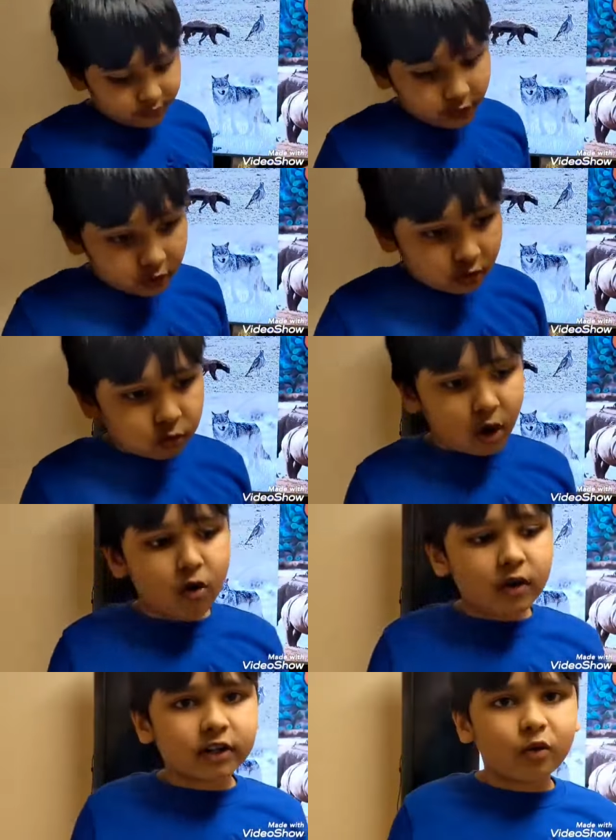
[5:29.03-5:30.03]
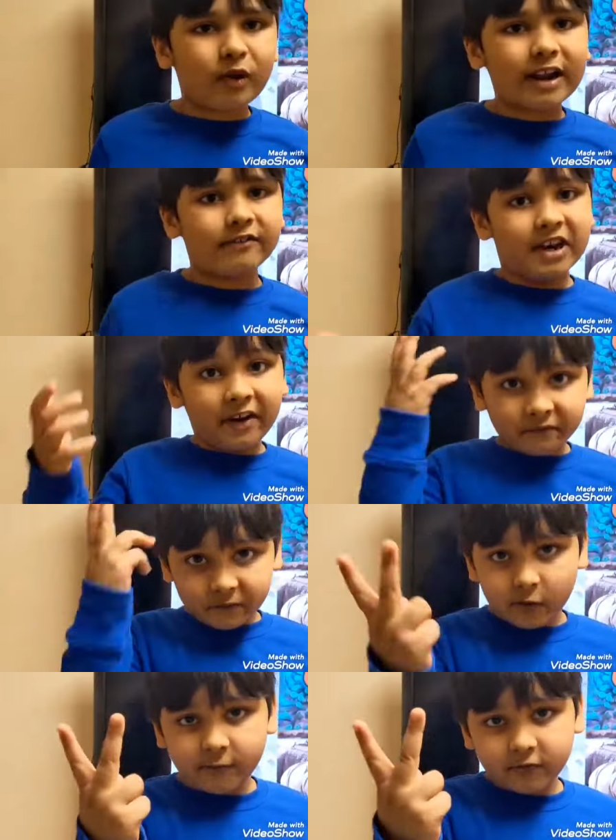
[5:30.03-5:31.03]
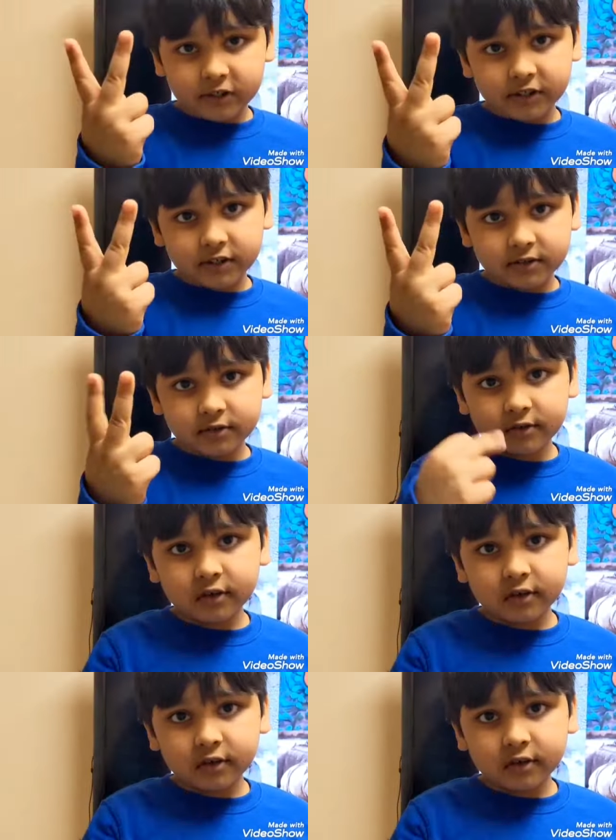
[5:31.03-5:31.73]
the crow and the raven have differences.